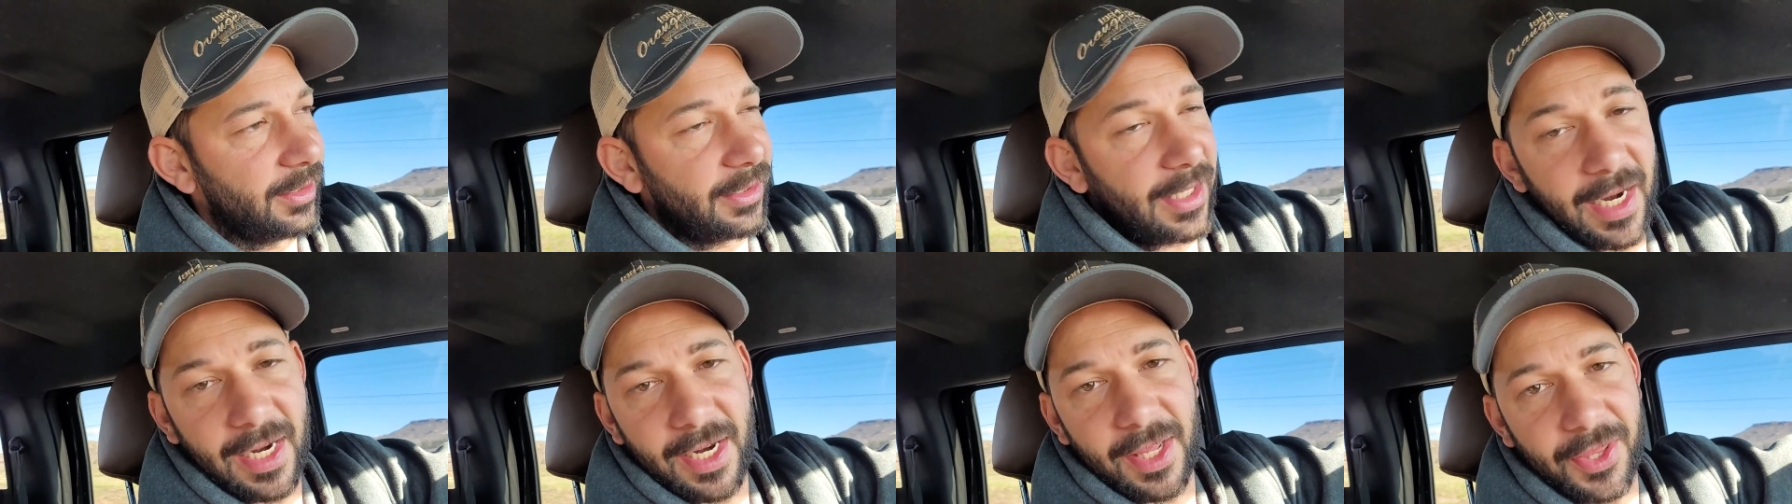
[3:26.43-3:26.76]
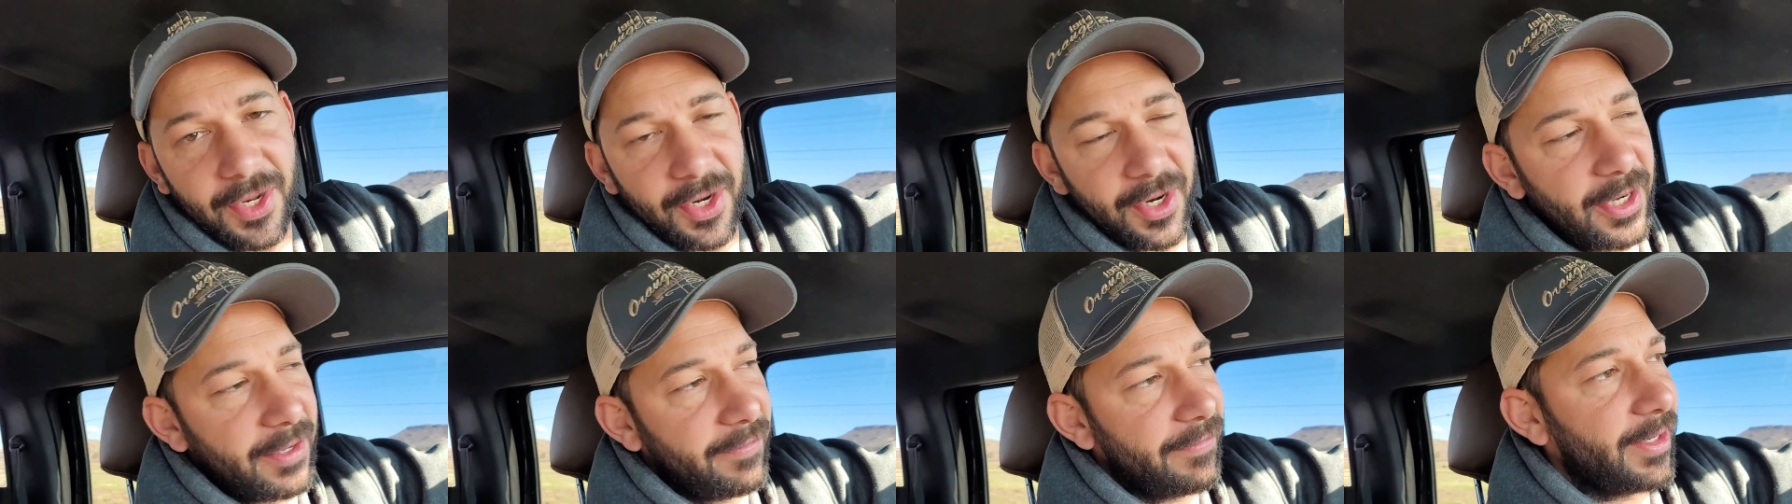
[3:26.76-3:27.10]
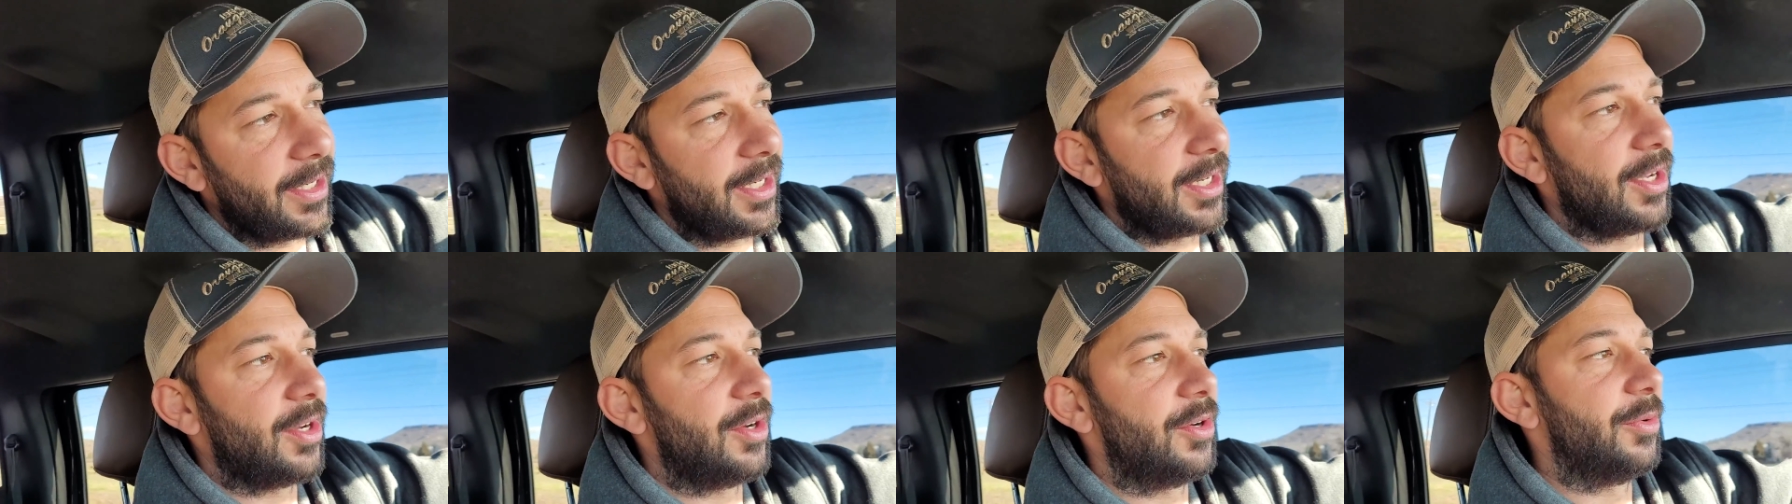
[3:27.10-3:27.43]
E30
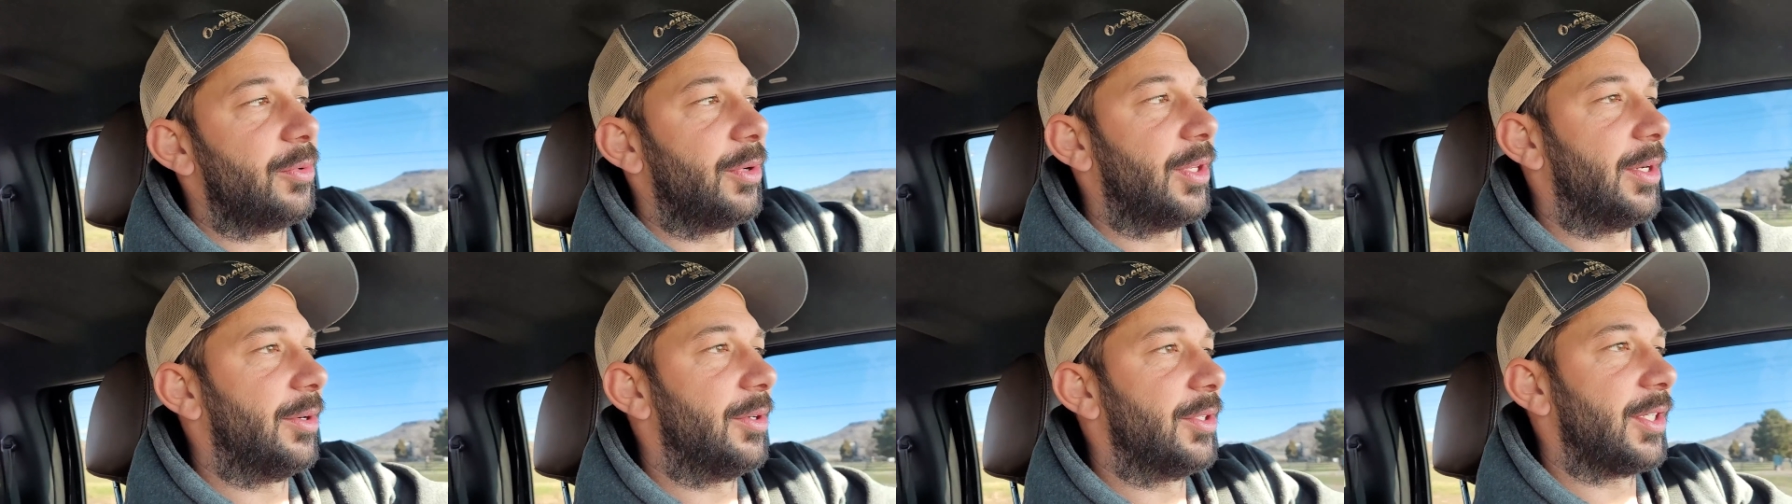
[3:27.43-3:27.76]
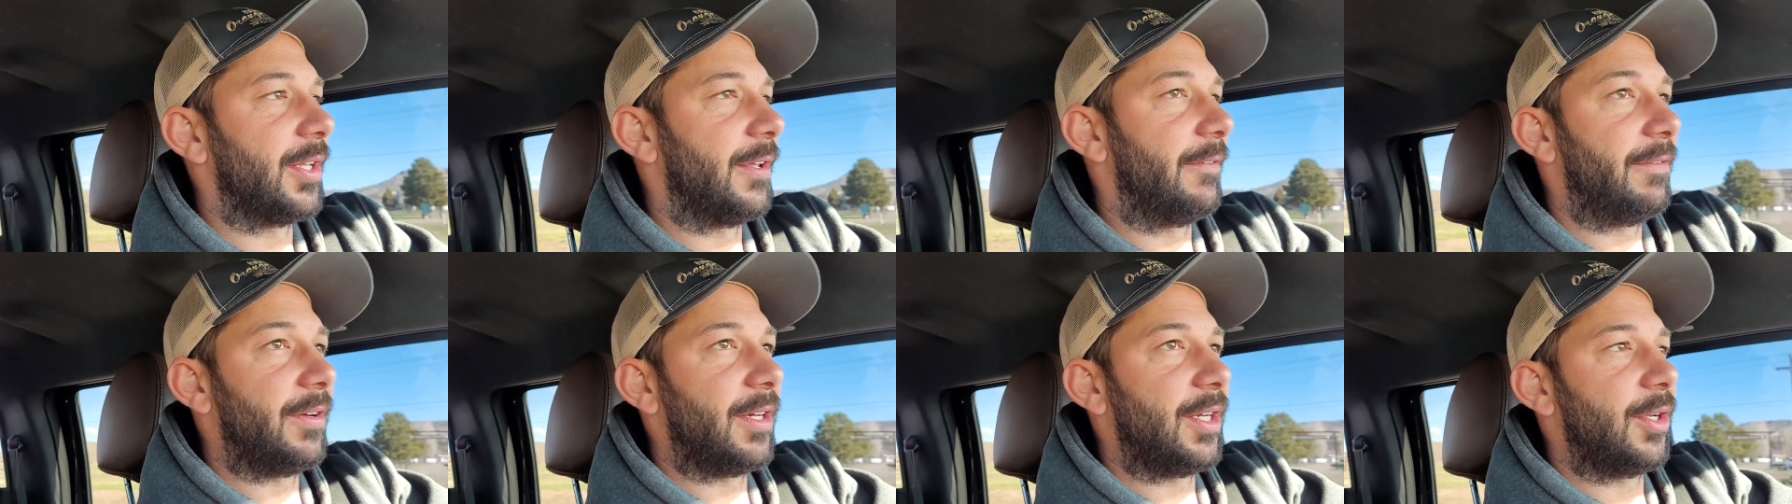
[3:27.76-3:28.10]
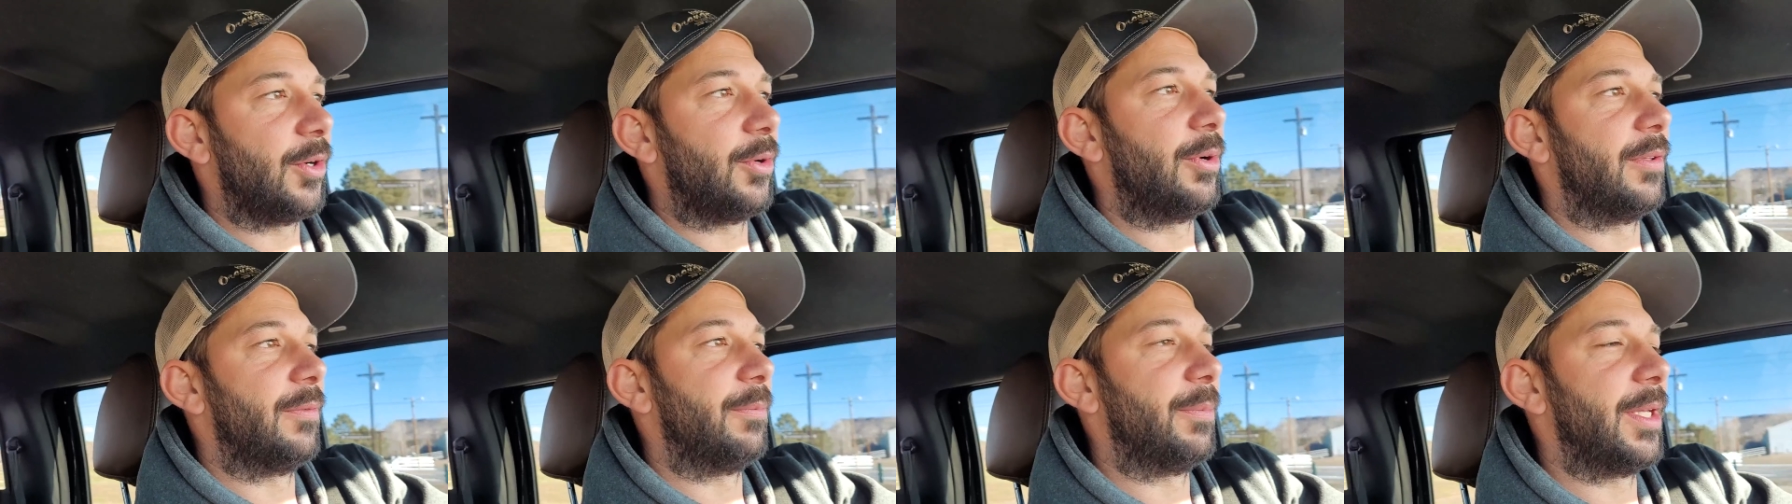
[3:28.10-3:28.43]
video, where there was that
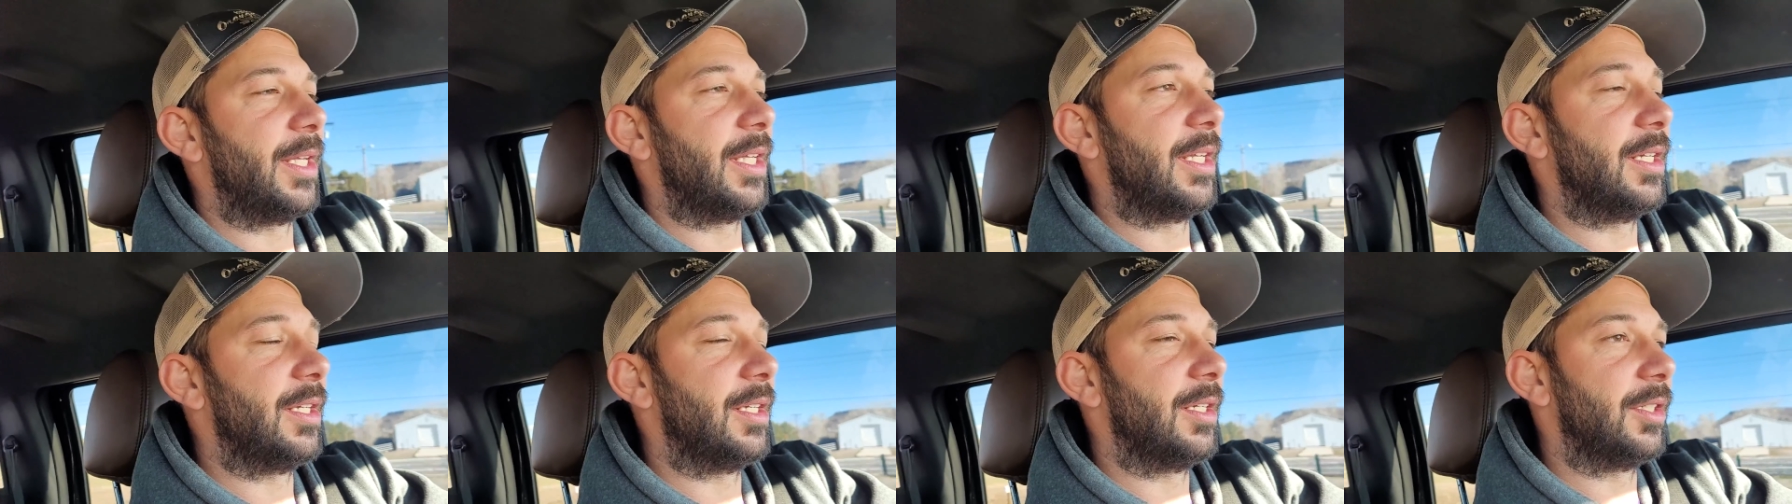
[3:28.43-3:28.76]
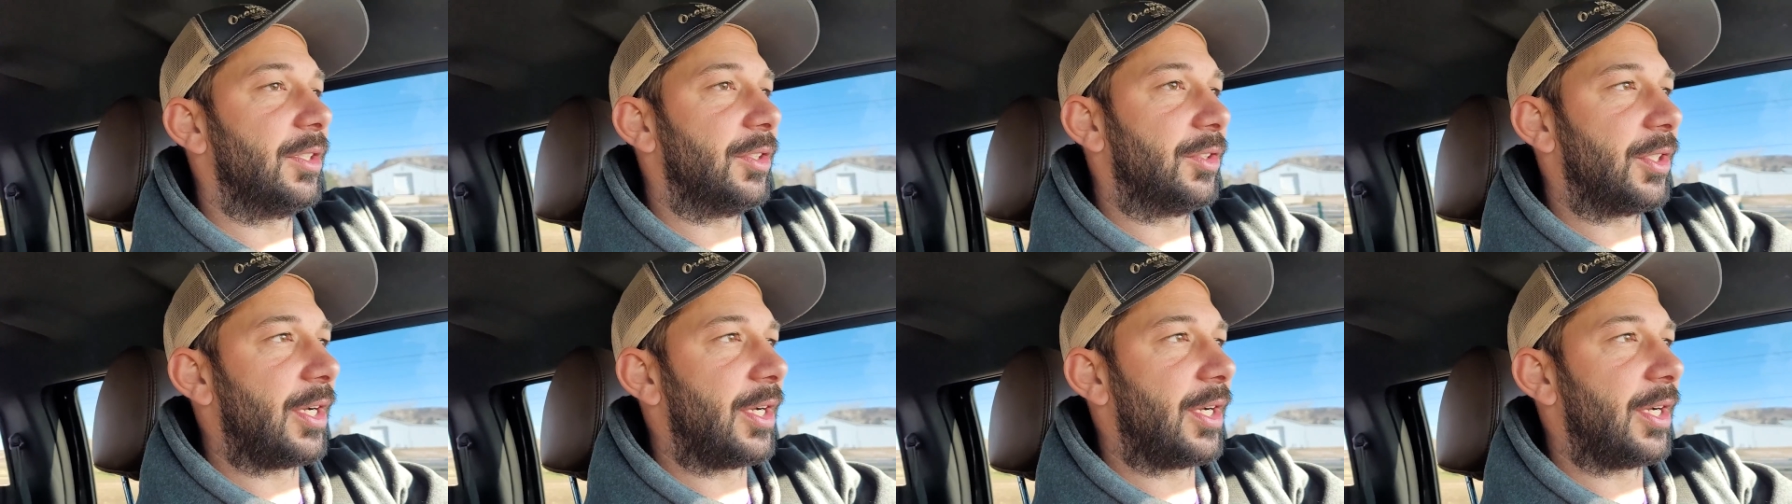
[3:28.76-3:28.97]
video with me